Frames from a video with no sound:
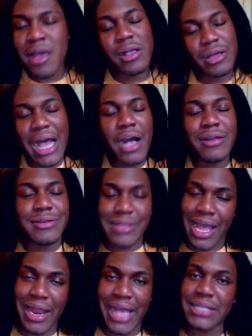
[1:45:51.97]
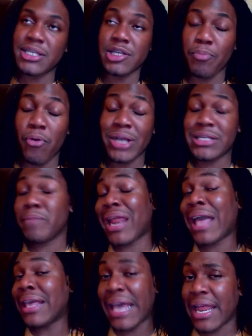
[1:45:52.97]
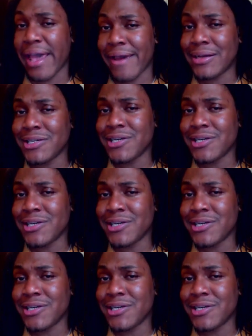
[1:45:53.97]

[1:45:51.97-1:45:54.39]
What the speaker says: And I understand that. It's disappointing, but I get it.